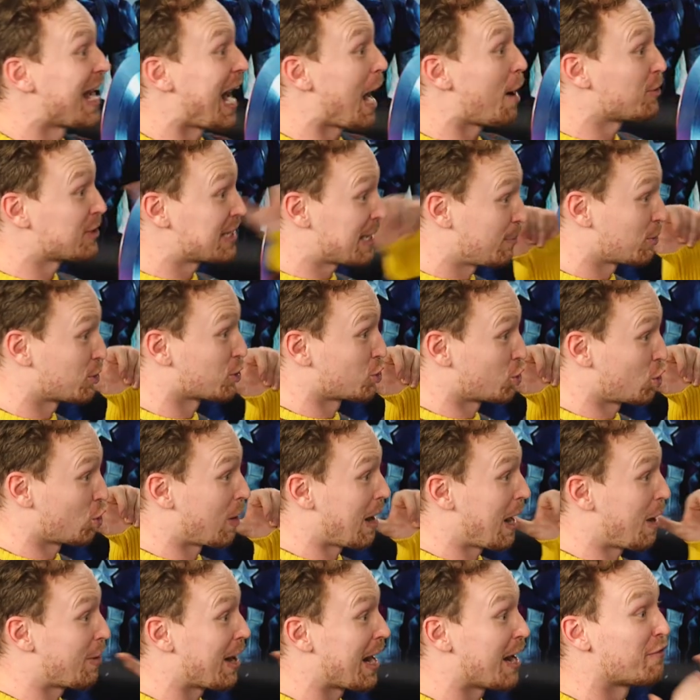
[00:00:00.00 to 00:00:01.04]
then I was able to turn
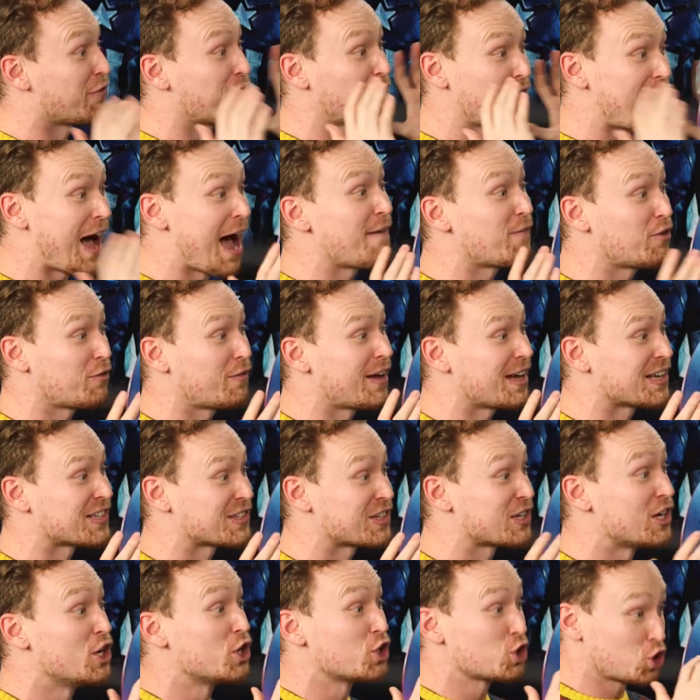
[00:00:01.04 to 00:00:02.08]
around, and five of
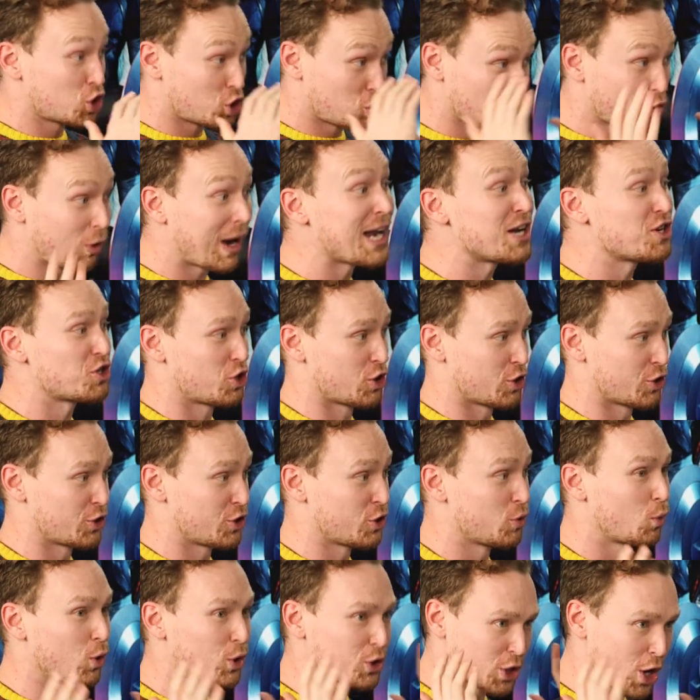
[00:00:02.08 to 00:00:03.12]
us,
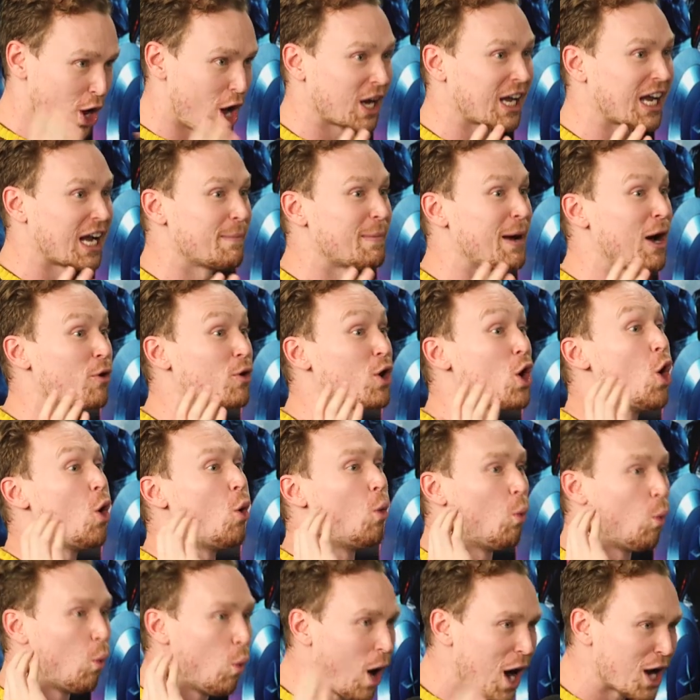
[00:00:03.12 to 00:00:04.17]
strangers, were wow. talking about
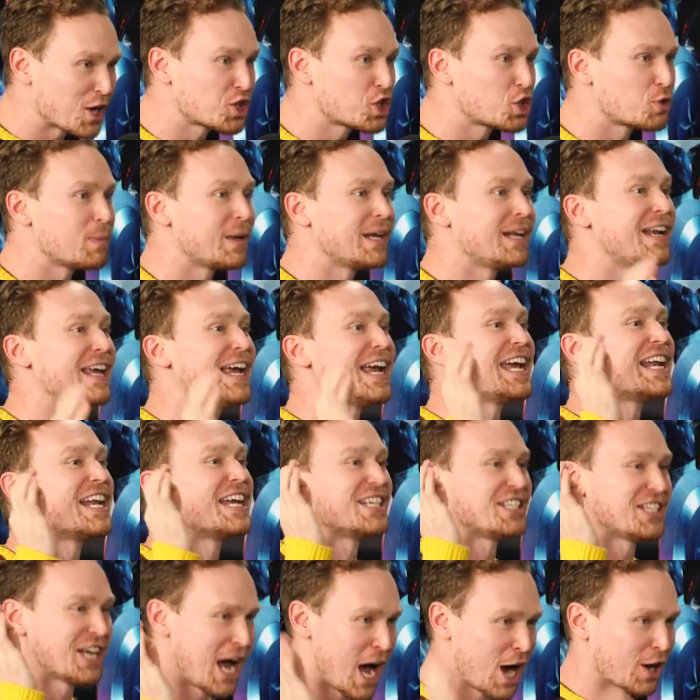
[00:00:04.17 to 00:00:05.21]
Watchmen in
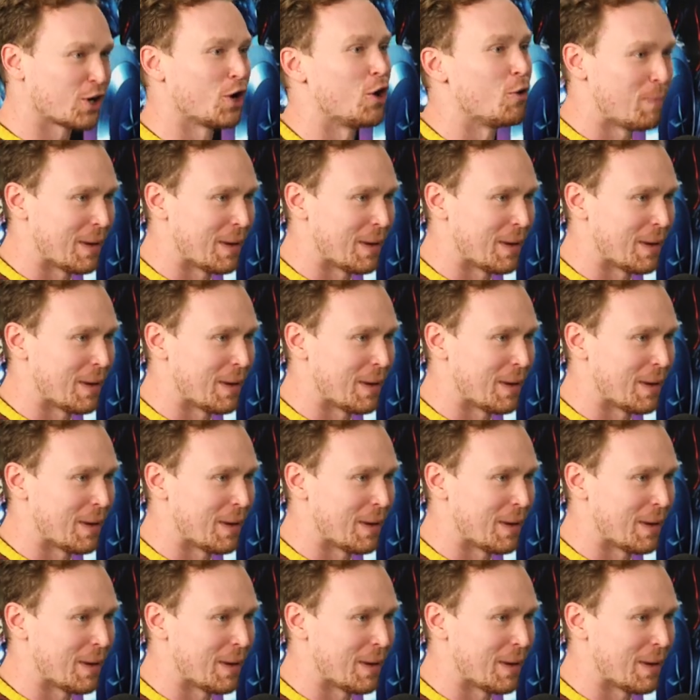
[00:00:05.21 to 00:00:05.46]
a Taco